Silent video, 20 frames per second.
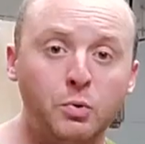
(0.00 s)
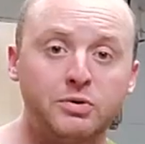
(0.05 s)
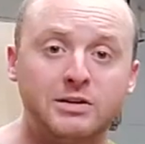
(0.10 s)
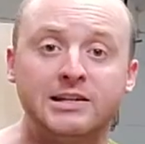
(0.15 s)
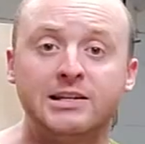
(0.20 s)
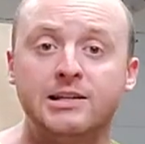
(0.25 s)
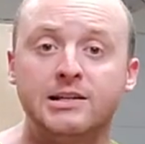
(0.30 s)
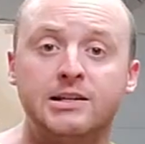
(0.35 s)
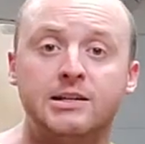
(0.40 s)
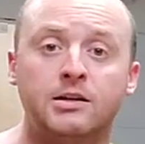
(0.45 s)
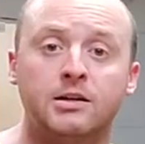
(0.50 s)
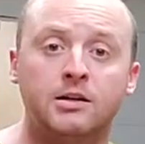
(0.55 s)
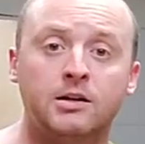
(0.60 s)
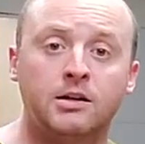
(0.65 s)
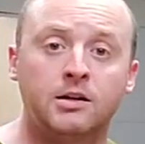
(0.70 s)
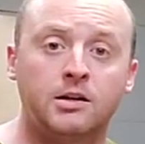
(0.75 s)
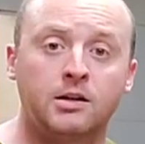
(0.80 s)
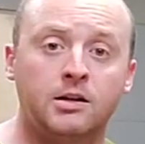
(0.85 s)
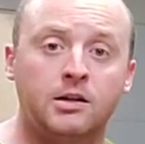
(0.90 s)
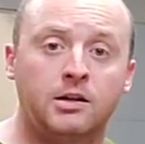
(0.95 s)
You don't
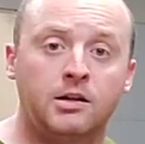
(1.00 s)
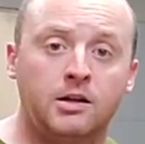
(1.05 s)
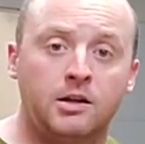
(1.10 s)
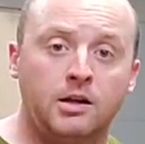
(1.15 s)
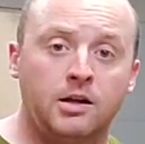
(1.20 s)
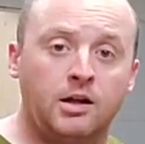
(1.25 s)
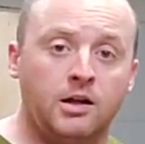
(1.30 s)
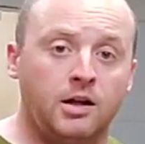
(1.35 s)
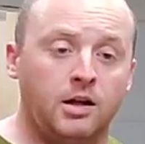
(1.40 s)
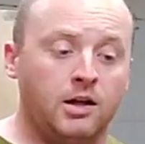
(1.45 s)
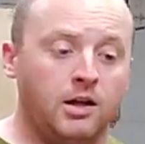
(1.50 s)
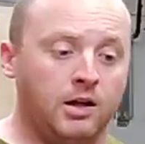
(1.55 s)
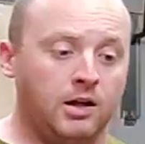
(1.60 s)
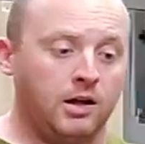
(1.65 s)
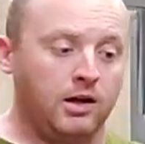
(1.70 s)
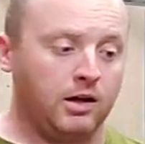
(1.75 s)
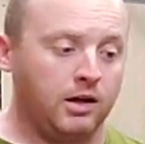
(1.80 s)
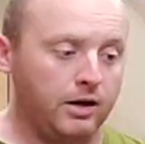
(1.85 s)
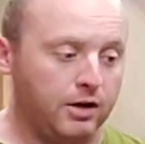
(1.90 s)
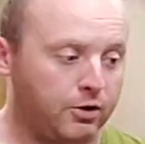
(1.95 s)
need
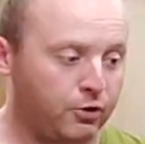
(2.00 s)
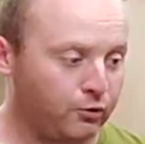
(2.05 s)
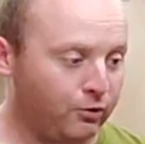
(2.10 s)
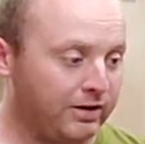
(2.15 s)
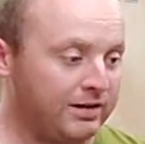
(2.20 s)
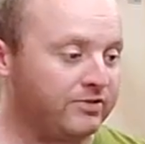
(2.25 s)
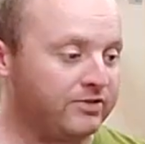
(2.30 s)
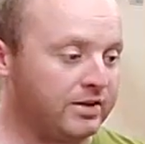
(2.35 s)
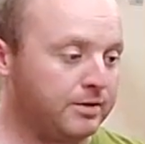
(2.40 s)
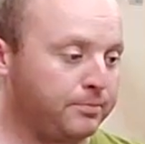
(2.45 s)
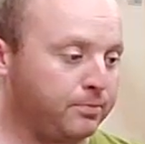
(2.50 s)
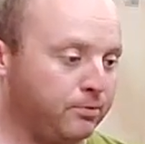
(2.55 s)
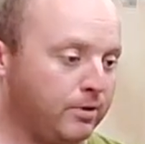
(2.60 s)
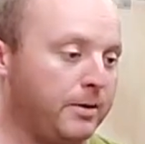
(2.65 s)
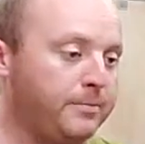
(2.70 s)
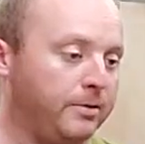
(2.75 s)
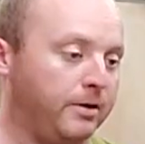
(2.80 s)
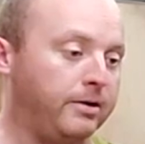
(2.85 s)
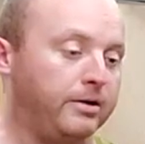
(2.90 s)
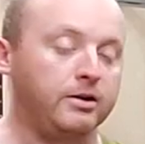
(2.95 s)
a
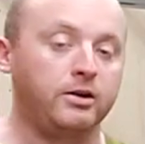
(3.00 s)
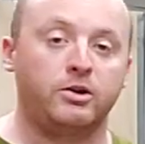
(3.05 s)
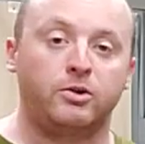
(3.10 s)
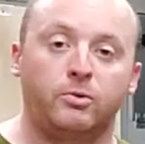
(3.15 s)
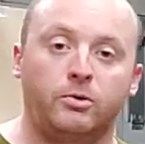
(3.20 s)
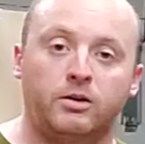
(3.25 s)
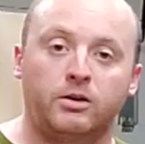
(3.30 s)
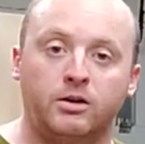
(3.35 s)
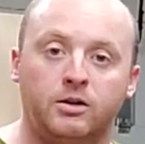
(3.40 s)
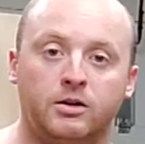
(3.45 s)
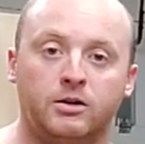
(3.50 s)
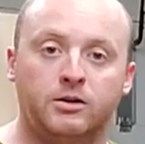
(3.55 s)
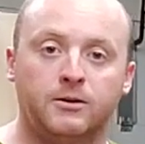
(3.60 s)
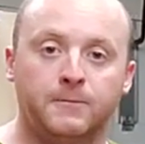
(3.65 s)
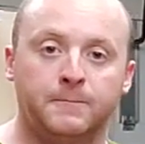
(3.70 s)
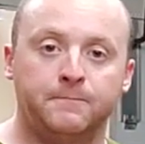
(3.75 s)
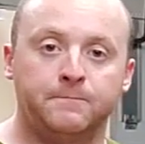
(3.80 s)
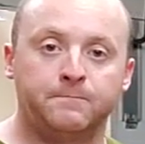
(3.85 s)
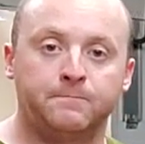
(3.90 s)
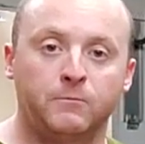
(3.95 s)
crazy prep area to do it.
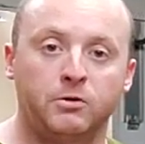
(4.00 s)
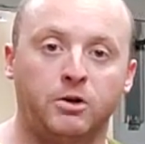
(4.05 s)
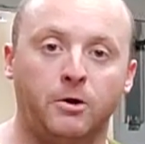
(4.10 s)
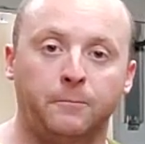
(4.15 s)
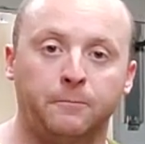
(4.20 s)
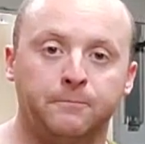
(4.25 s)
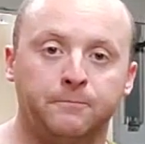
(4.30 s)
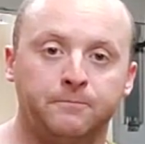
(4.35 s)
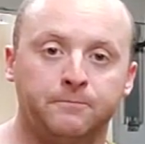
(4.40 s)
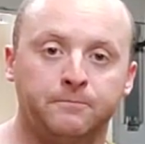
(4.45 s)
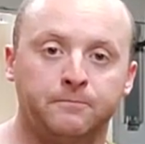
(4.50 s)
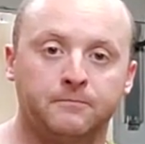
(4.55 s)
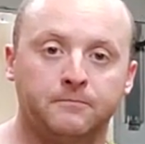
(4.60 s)
You